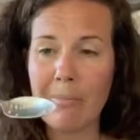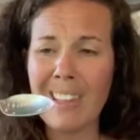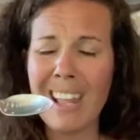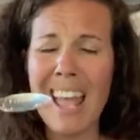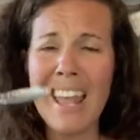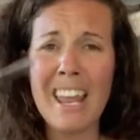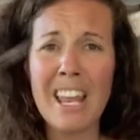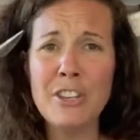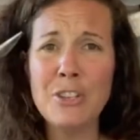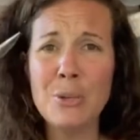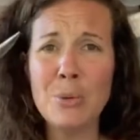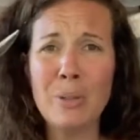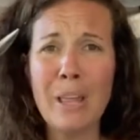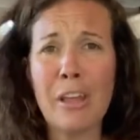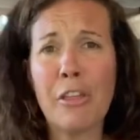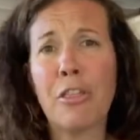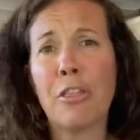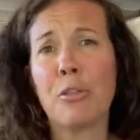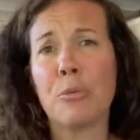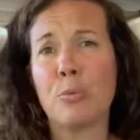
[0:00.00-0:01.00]
And I do
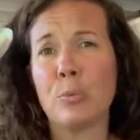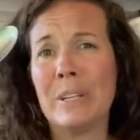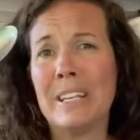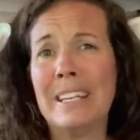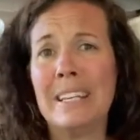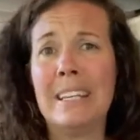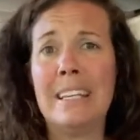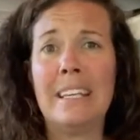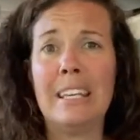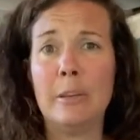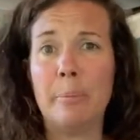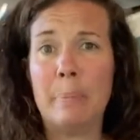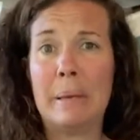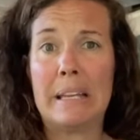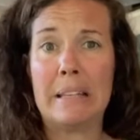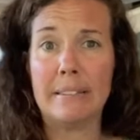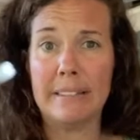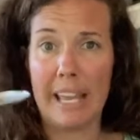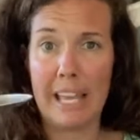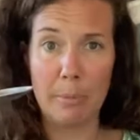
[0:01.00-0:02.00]
like 3
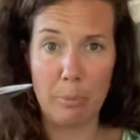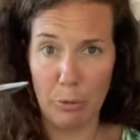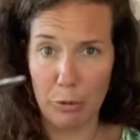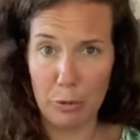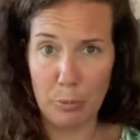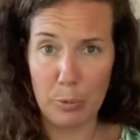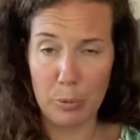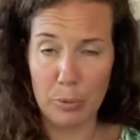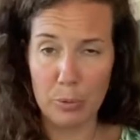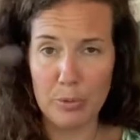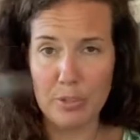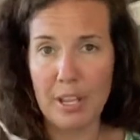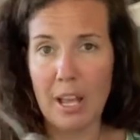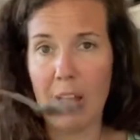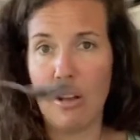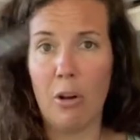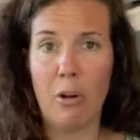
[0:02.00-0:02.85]
heaping tablespoons,